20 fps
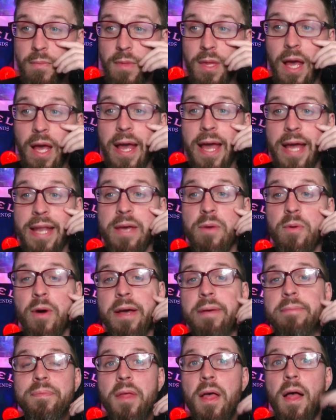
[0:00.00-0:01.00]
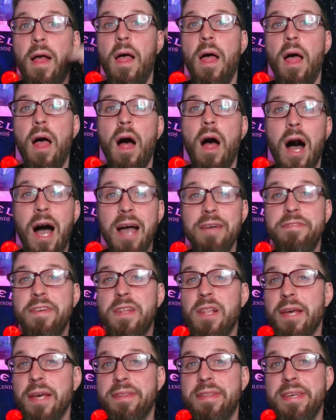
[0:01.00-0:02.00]
anyway, I feel
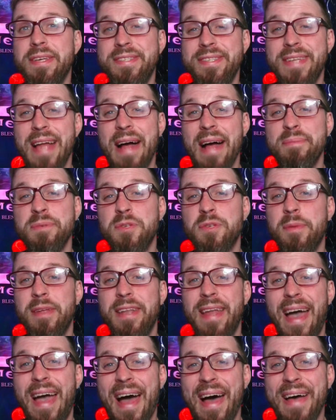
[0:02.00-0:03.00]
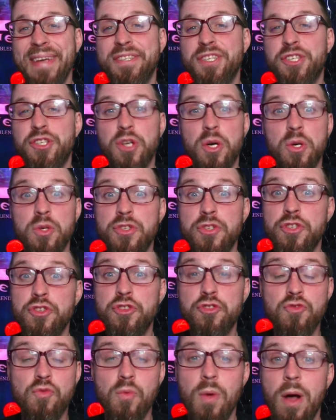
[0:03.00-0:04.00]
like the establishment has chosen
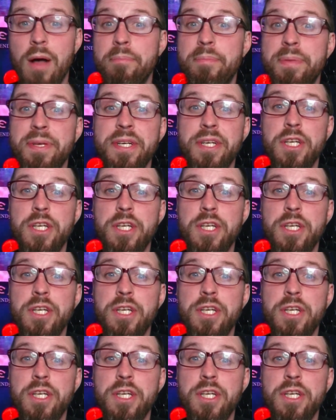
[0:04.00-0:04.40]
Trump